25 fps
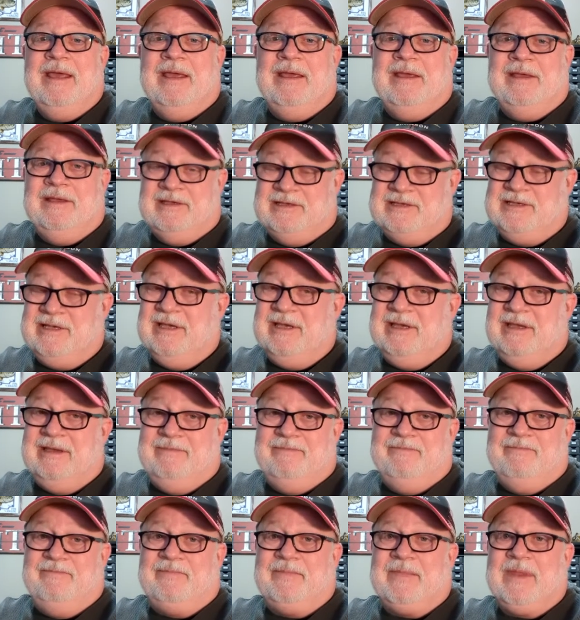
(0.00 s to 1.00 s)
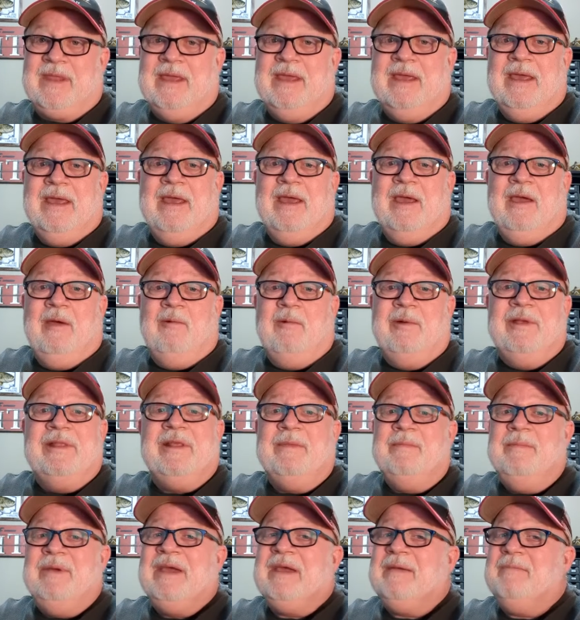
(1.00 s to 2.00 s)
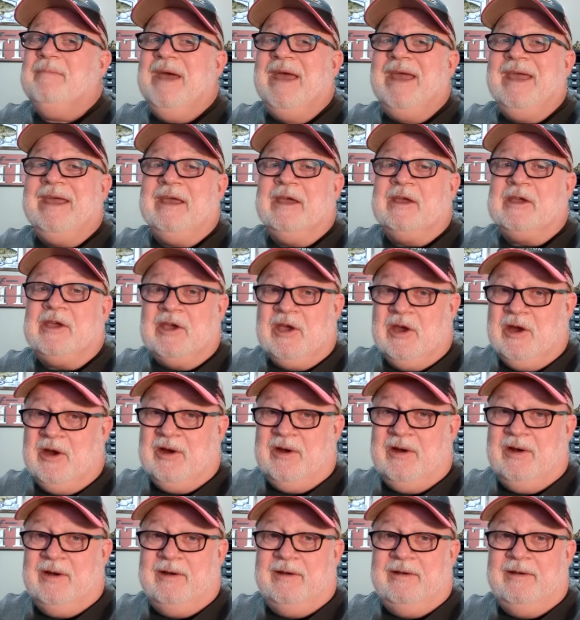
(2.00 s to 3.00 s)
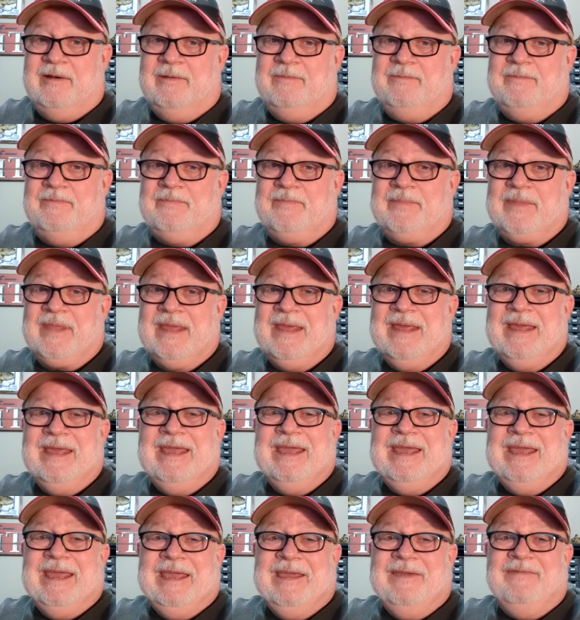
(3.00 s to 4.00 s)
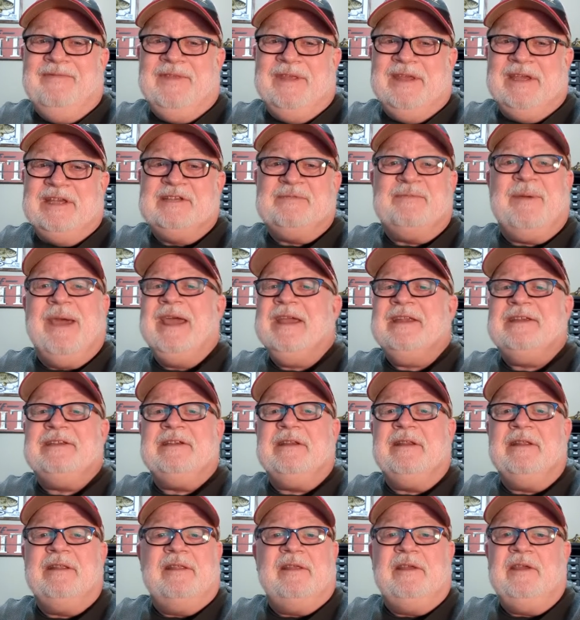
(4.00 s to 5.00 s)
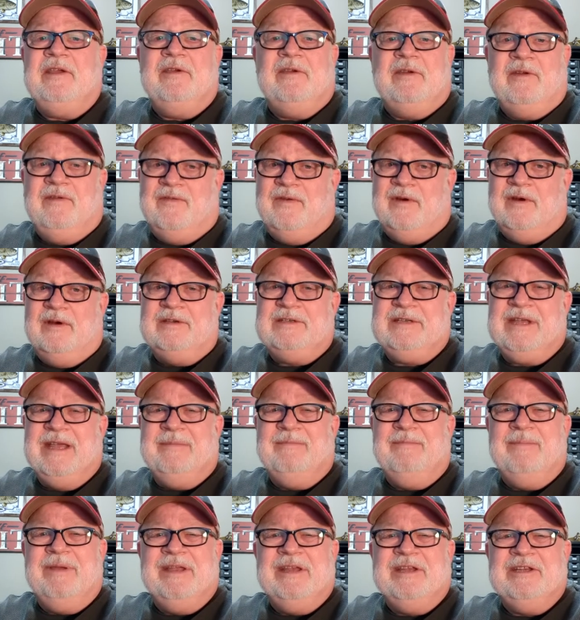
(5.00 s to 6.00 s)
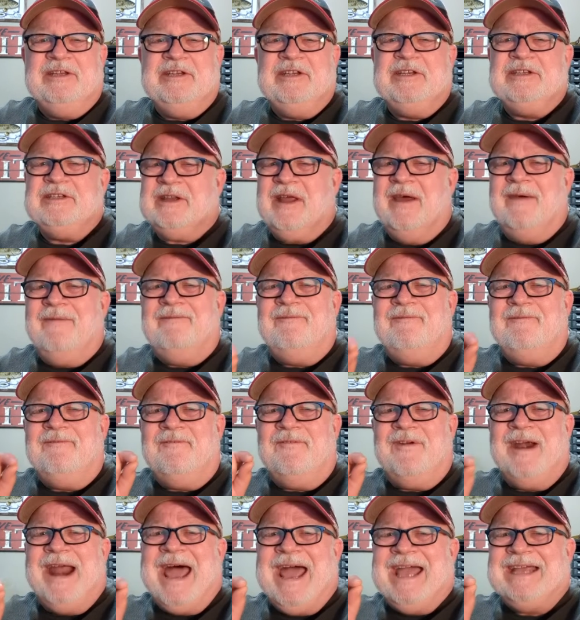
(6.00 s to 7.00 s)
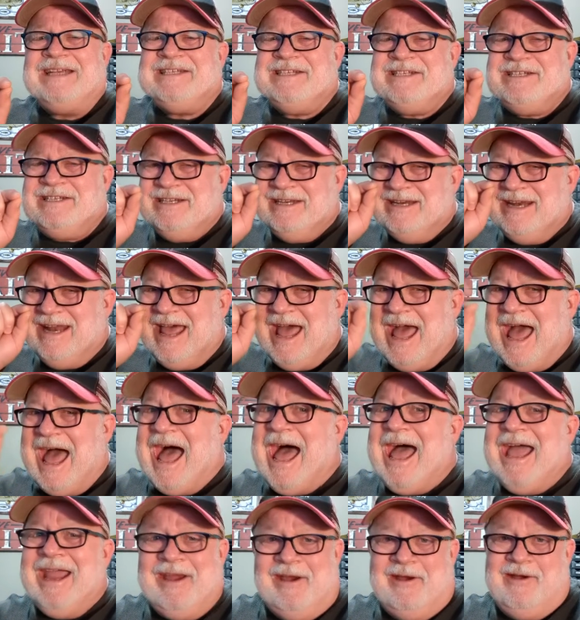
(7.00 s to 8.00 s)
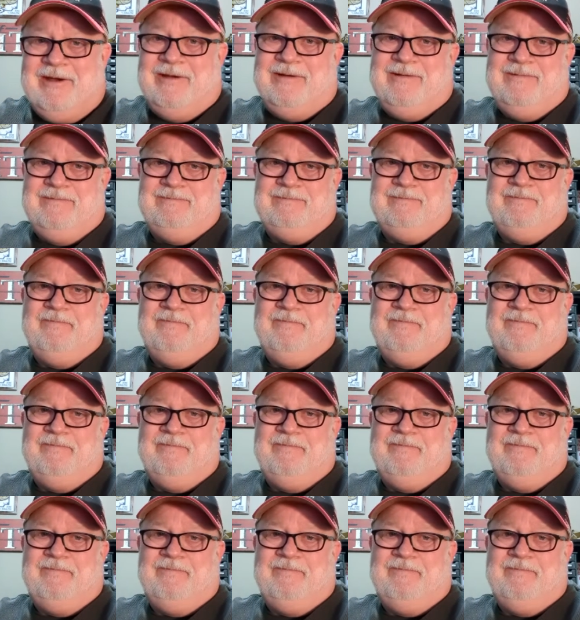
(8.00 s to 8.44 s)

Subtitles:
You see, when the Big Bang occurred, if the expansion of the universe had been just a fraction higher,